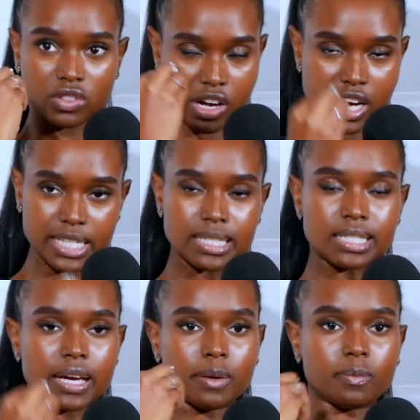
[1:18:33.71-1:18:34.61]
It's the
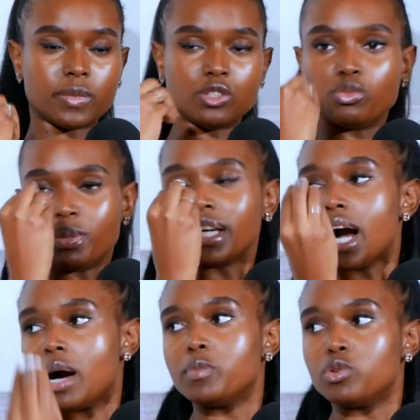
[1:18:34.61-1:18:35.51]
hardest time, and you
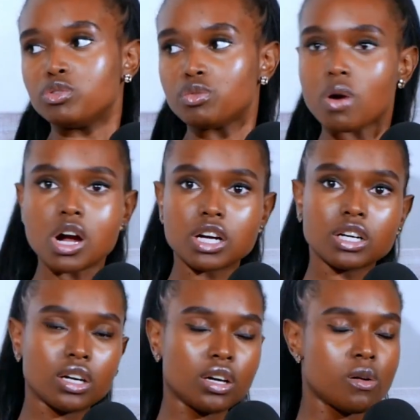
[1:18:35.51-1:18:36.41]
become who you are